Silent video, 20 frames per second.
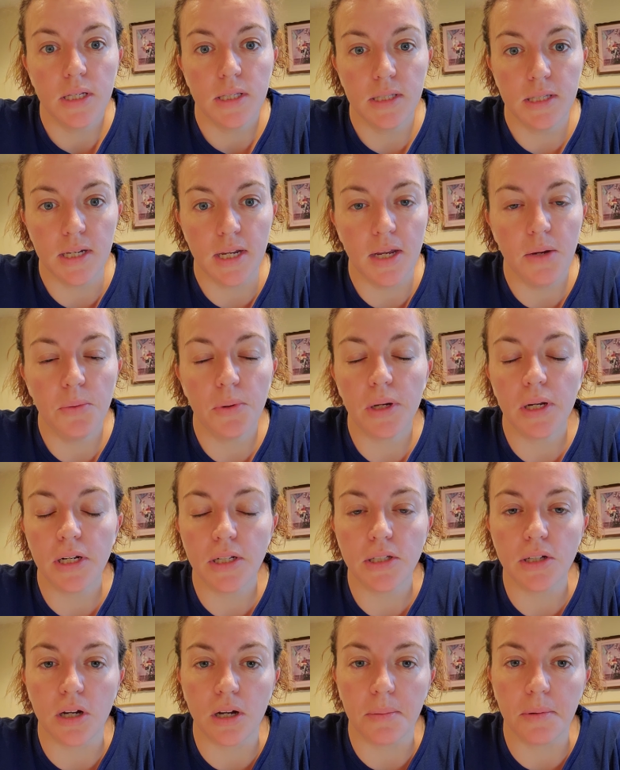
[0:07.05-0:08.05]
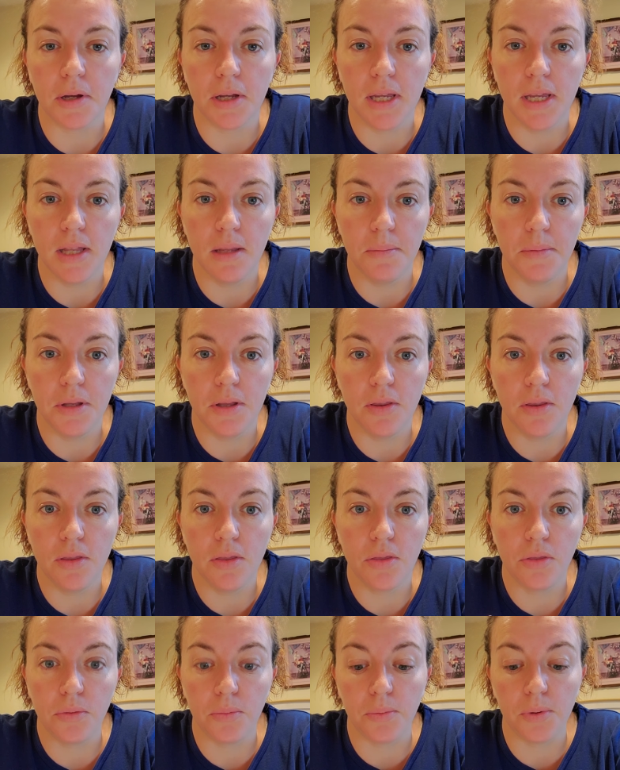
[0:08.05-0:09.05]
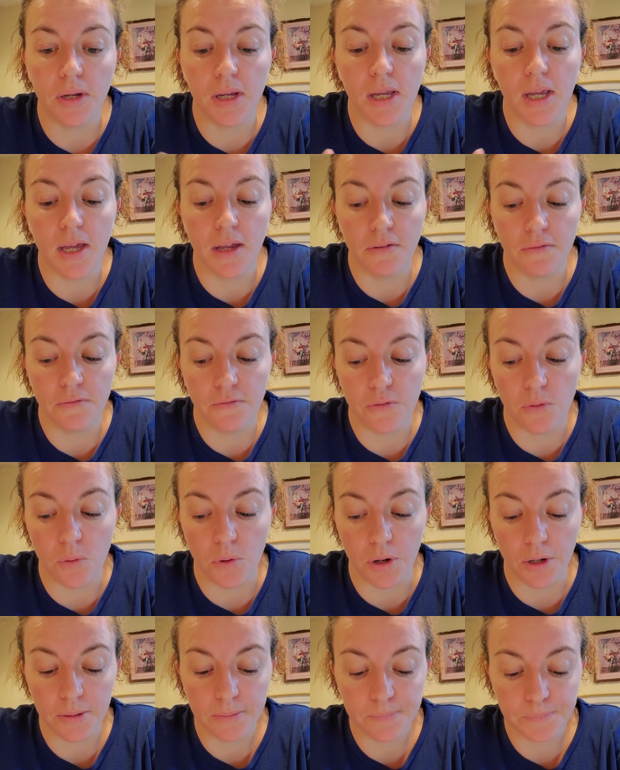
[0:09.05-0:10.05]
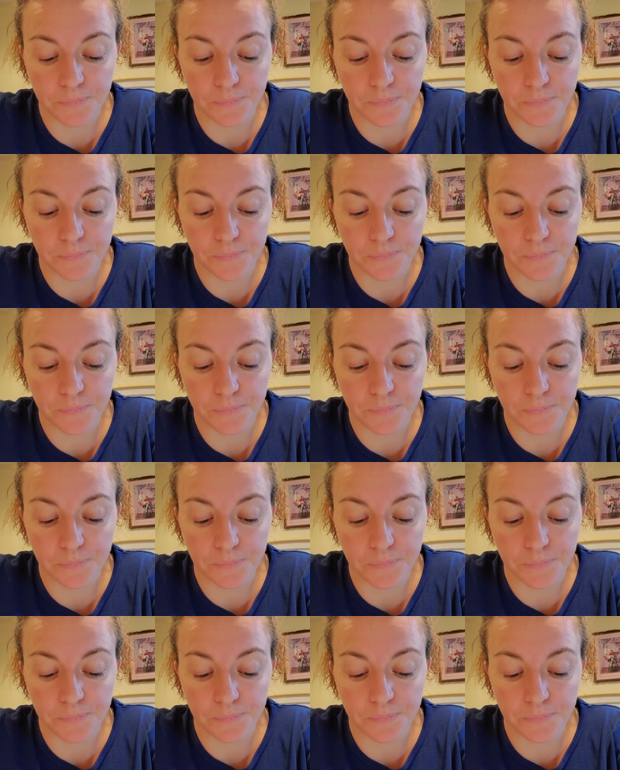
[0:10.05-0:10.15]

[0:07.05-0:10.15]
Today we're going to talk about Helaman 3 and 4.